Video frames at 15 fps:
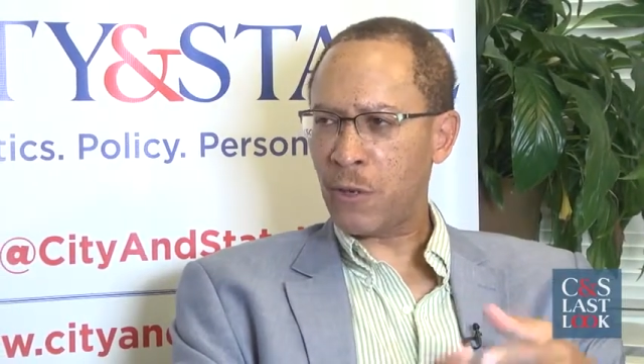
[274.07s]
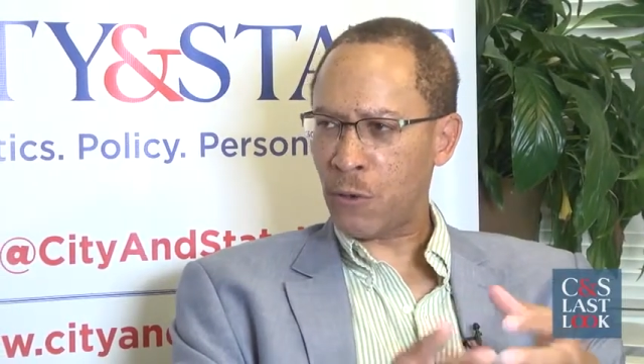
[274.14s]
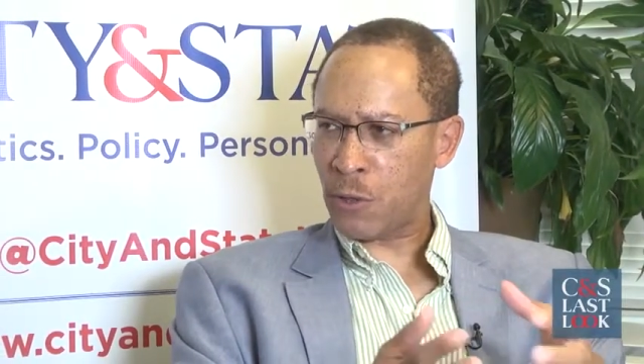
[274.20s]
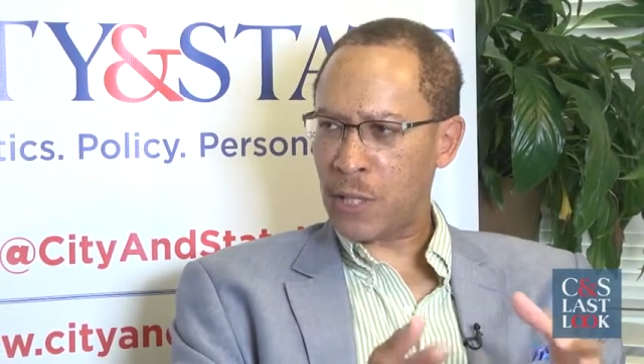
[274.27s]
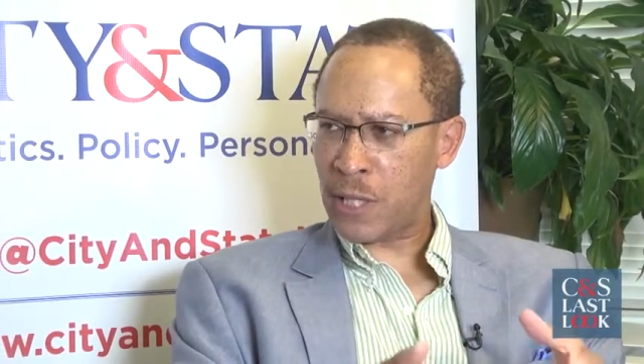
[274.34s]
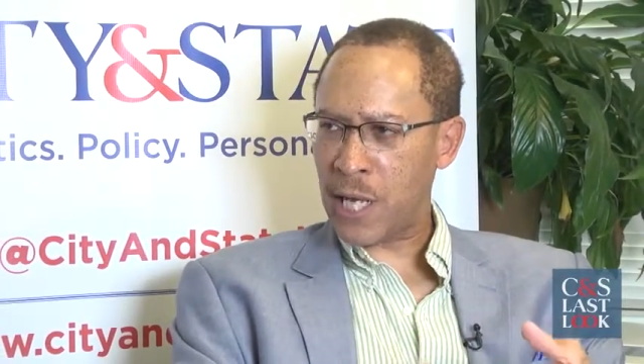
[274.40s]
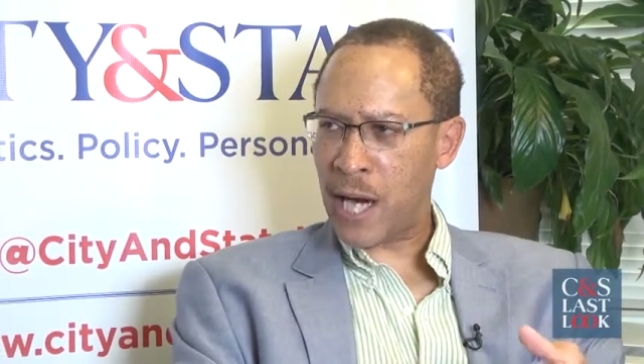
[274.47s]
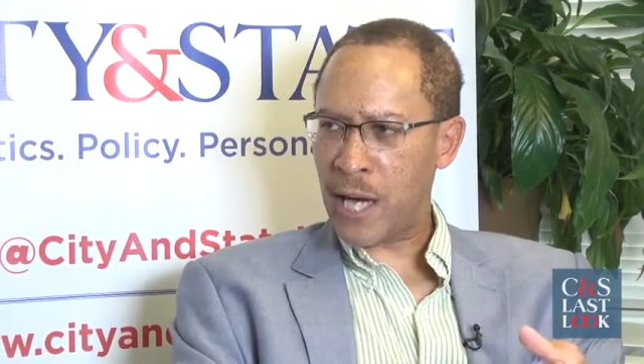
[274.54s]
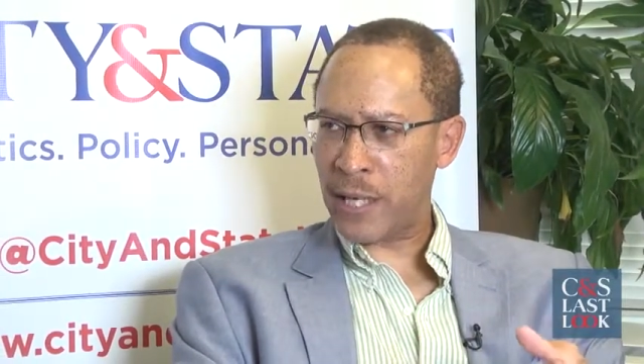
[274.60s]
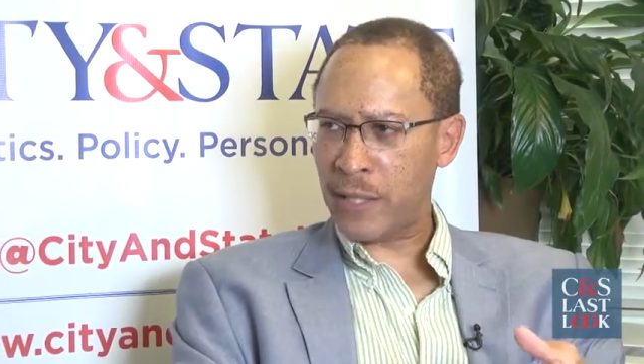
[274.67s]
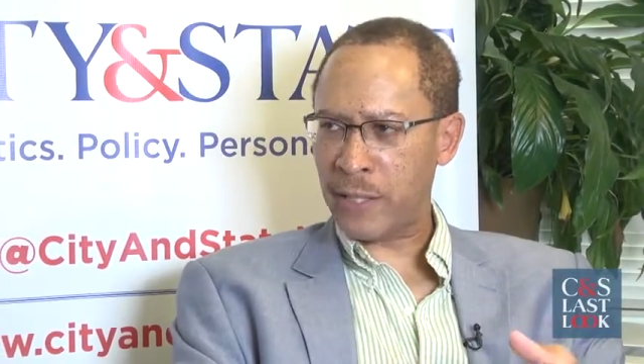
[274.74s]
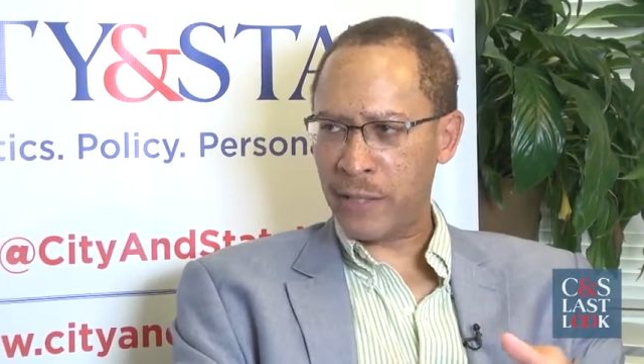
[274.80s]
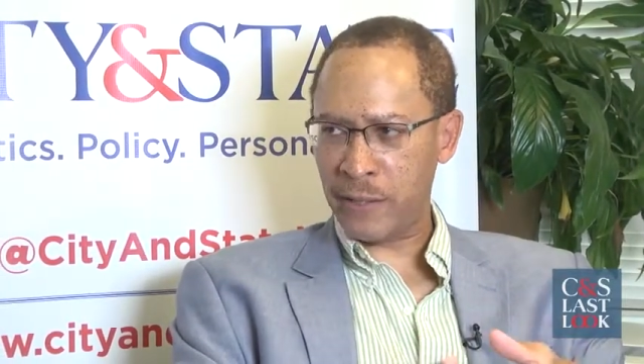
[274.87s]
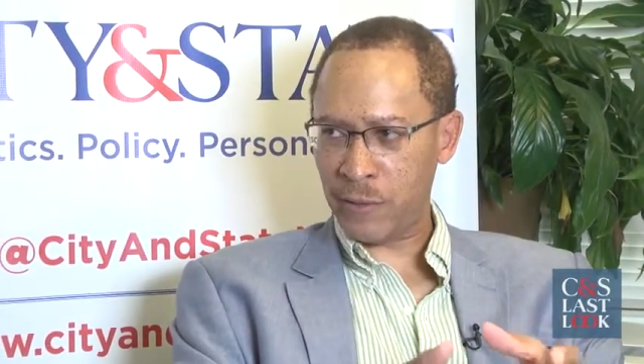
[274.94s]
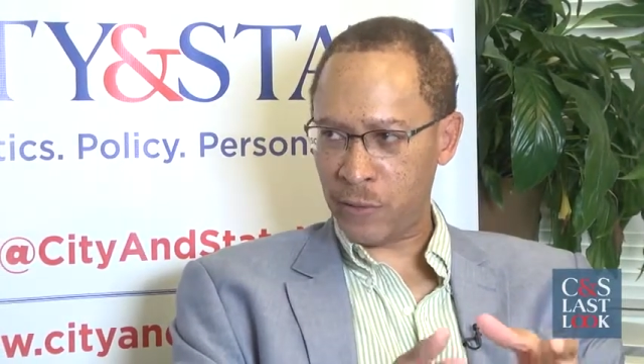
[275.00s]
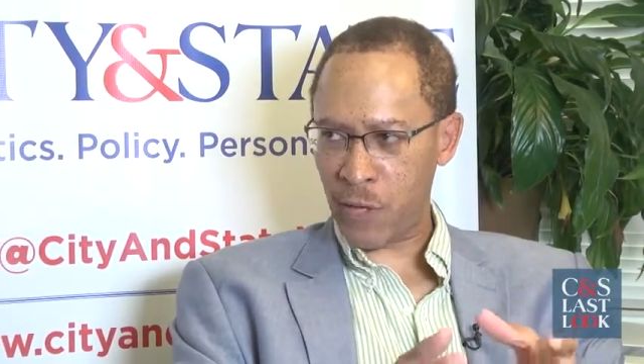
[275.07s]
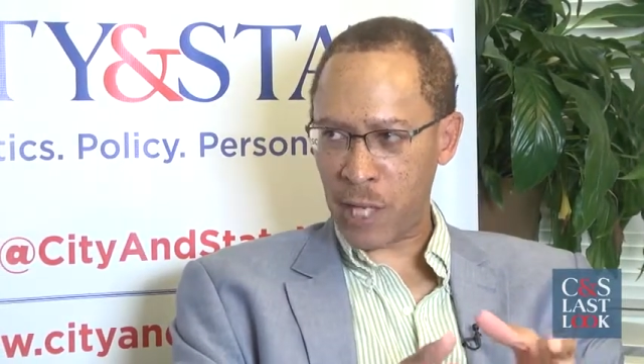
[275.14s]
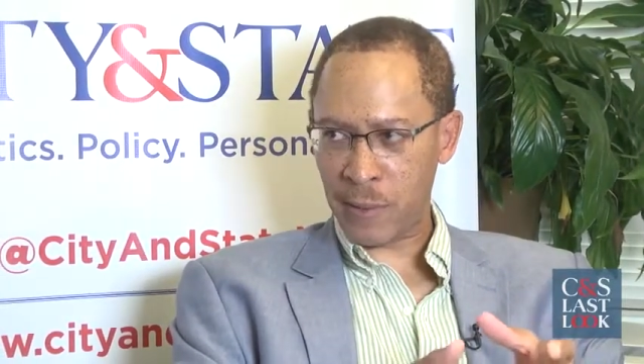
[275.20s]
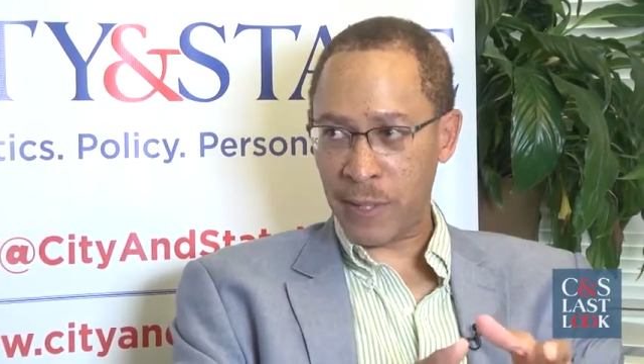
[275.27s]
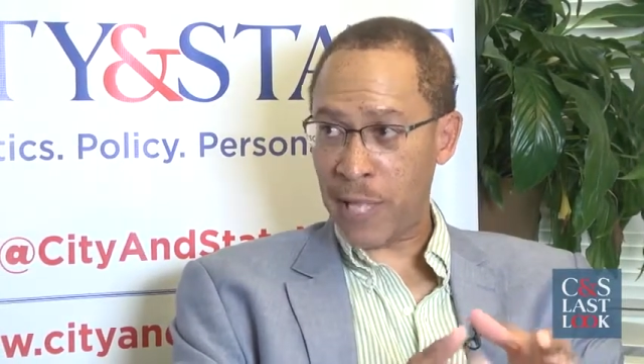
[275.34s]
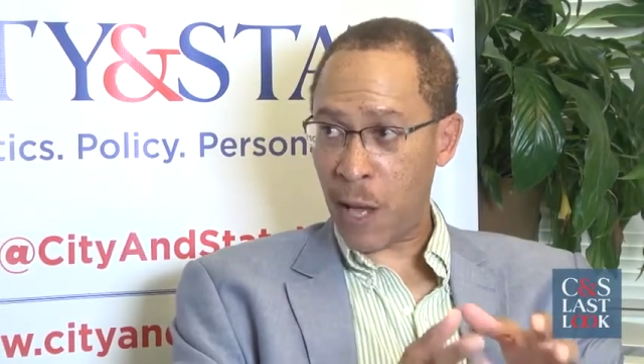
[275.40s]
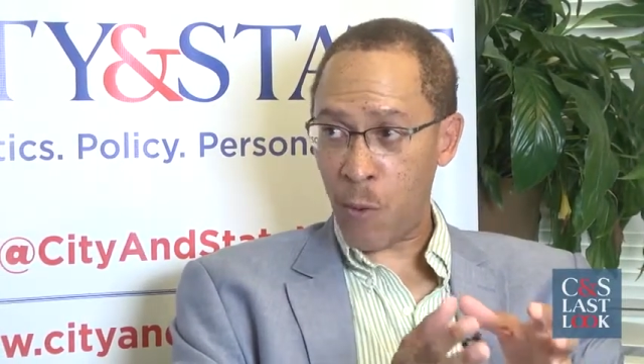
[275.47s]
Early on, he
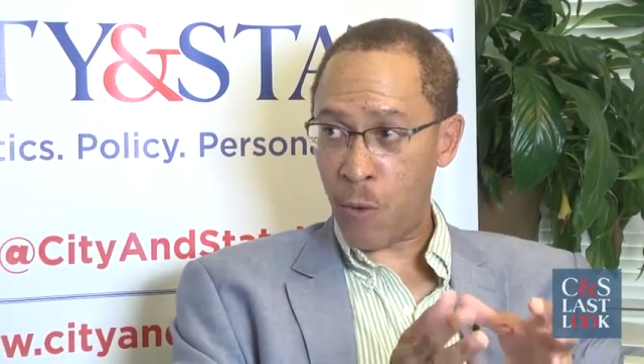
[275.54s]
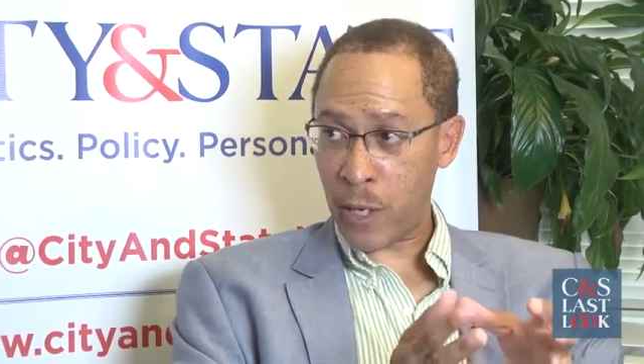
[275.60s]
talked about not